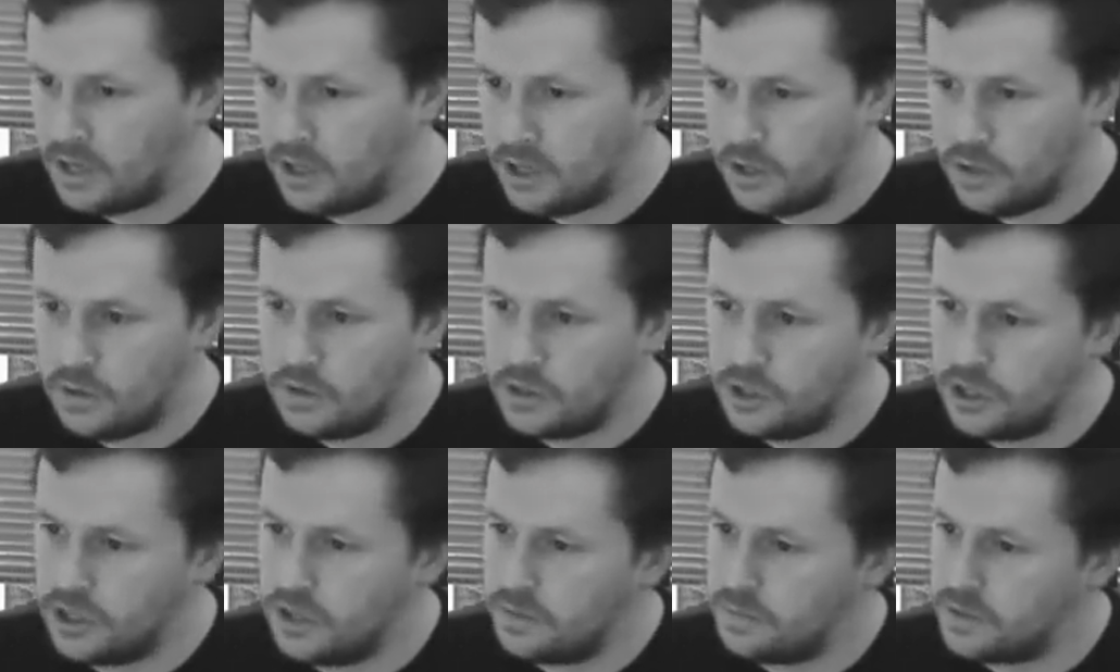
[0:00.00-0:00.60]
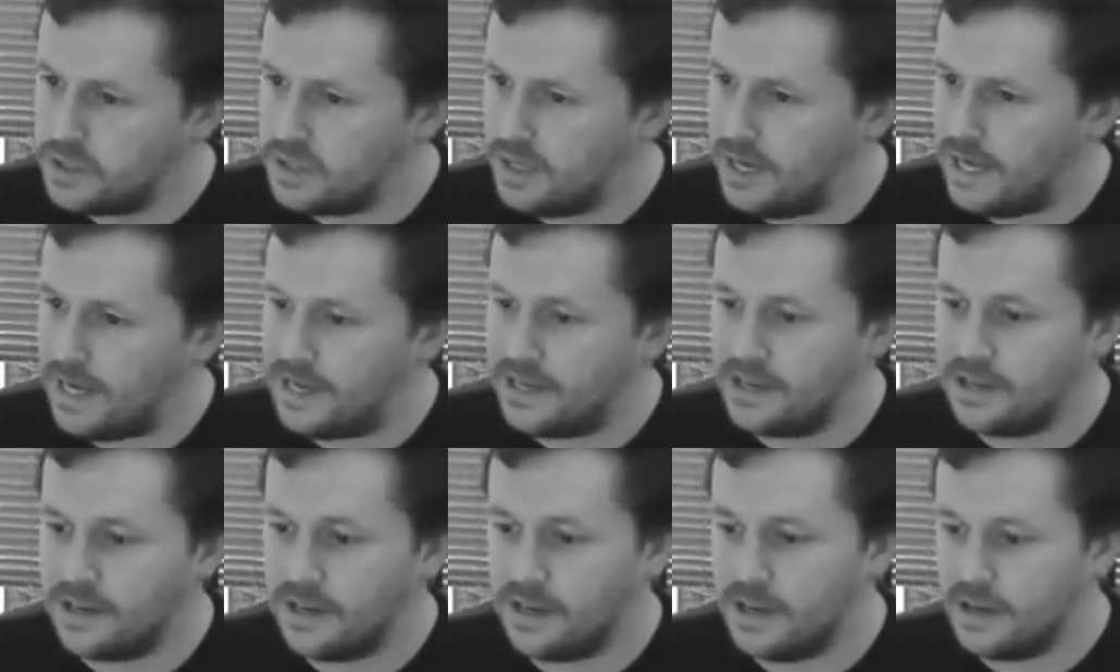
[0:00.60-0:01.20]
YouTube
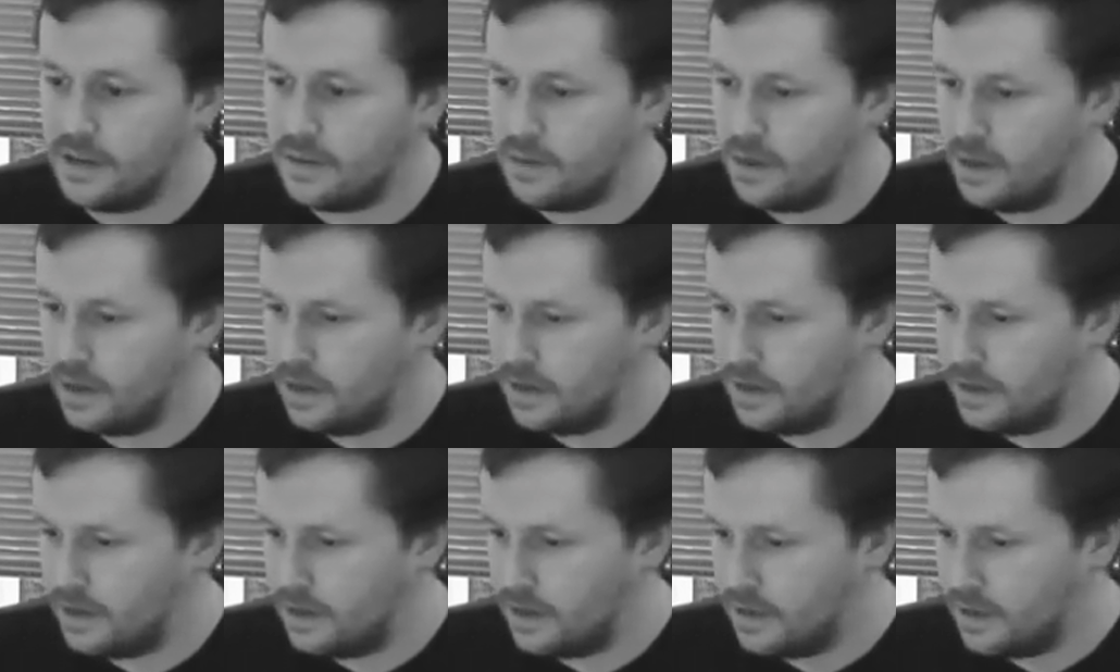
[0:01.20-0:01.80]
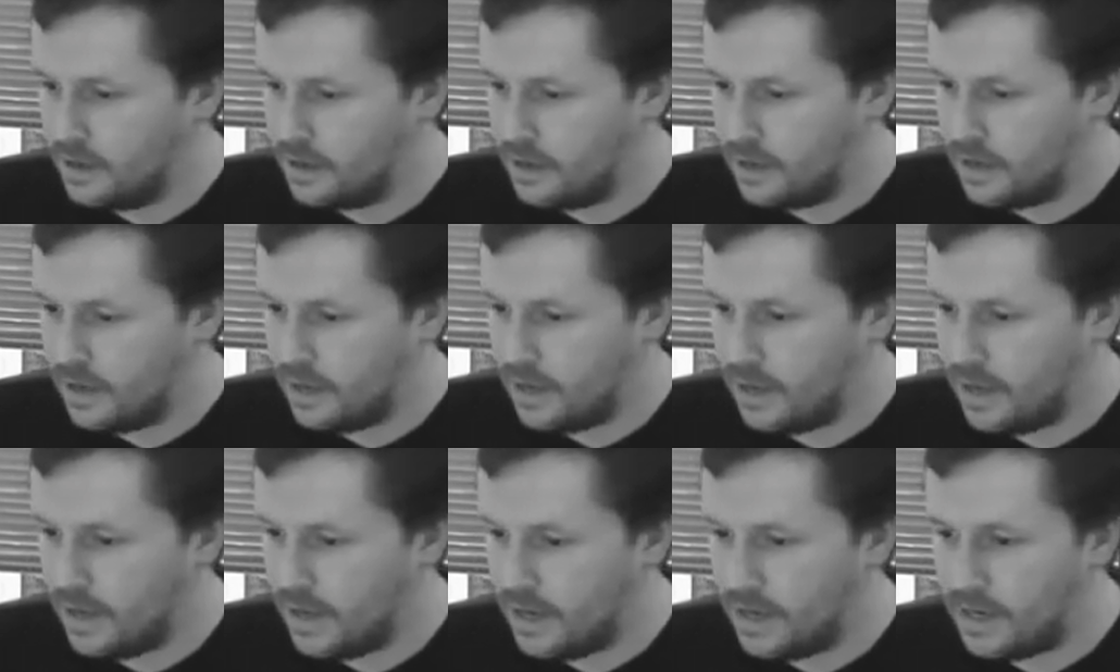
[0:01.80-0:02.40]
Slander,
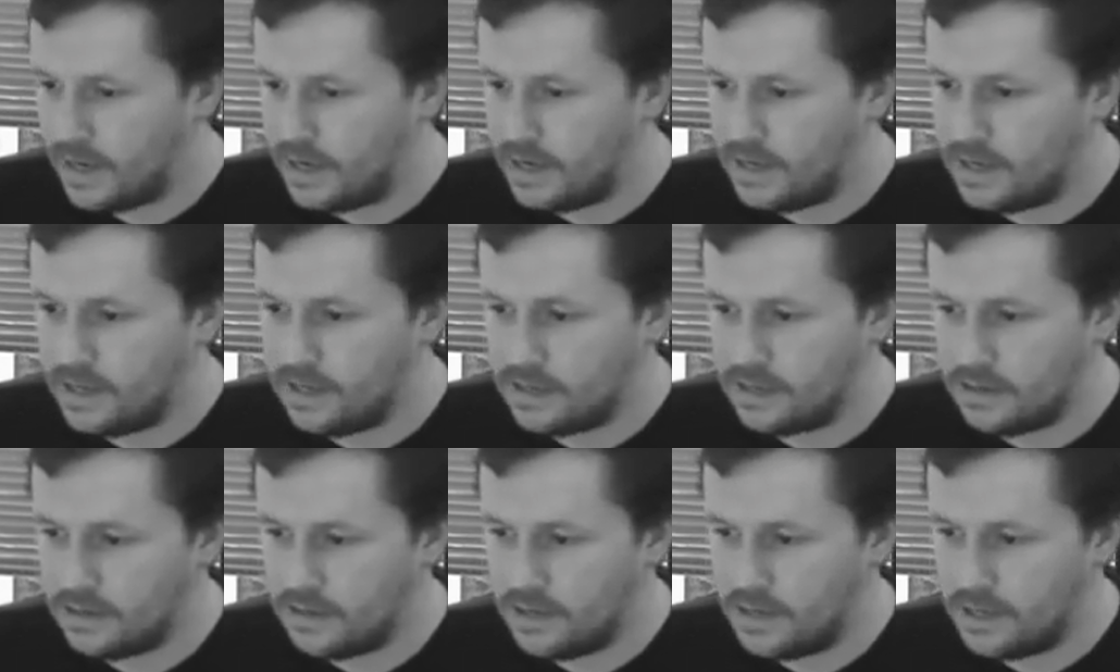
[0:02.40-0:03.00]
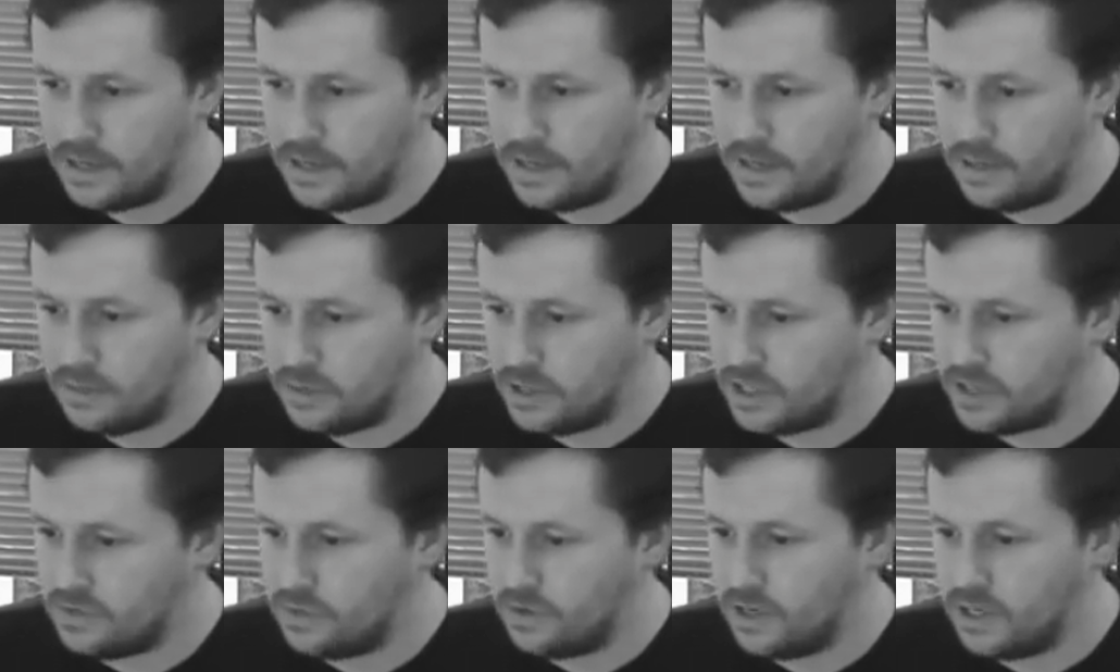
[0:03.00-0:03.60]
and it
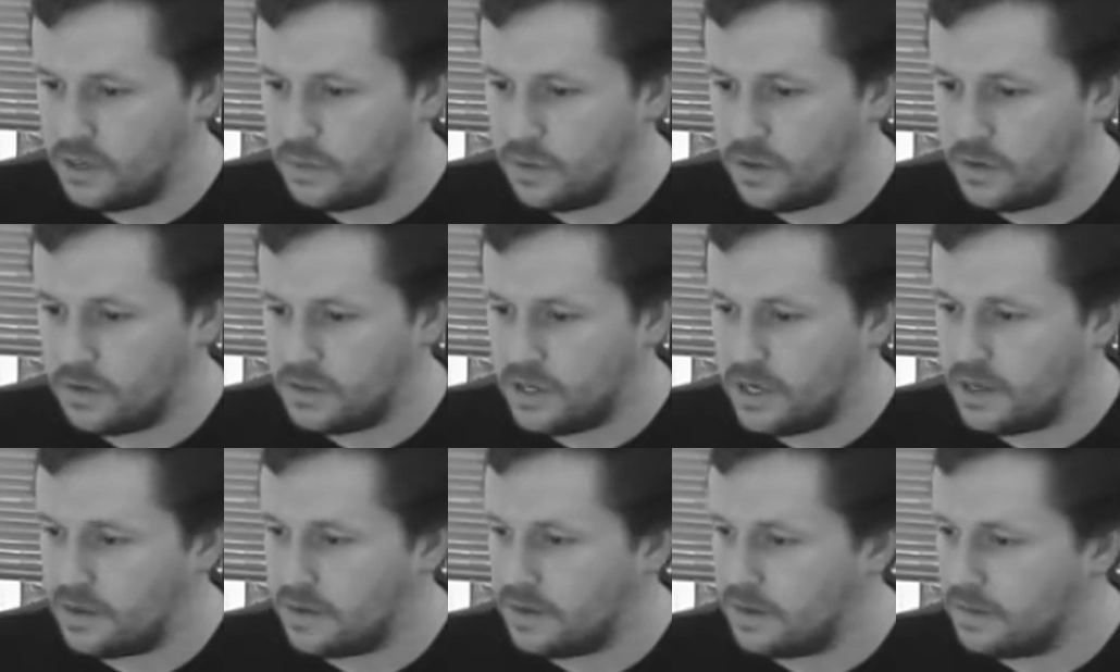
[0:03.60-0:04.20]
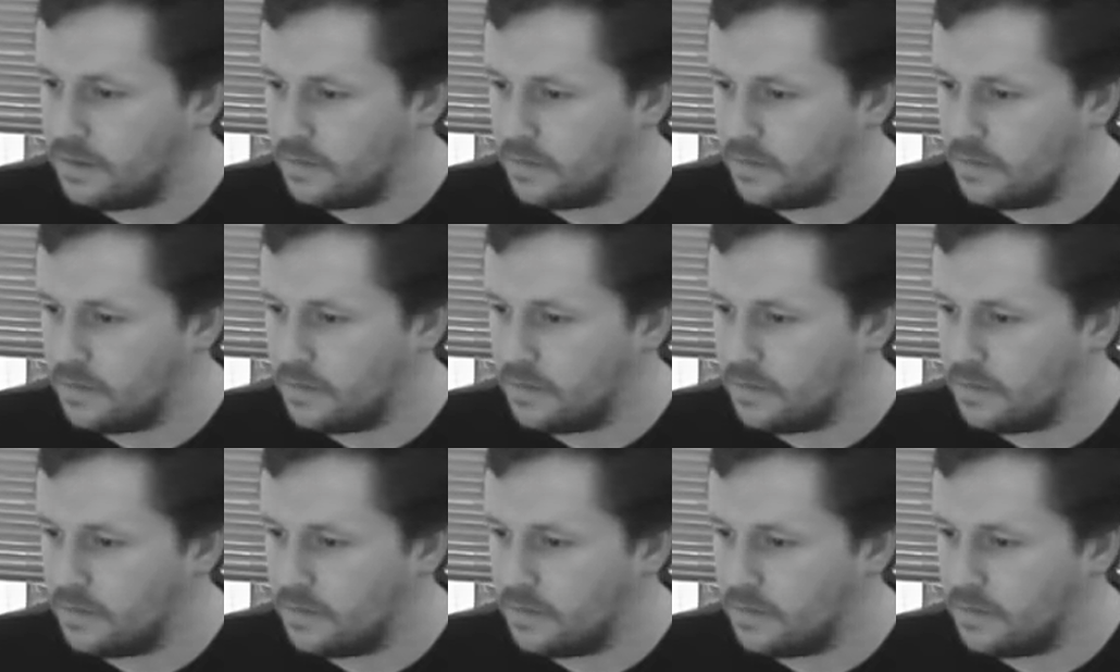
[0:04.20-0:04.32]
was just really well done.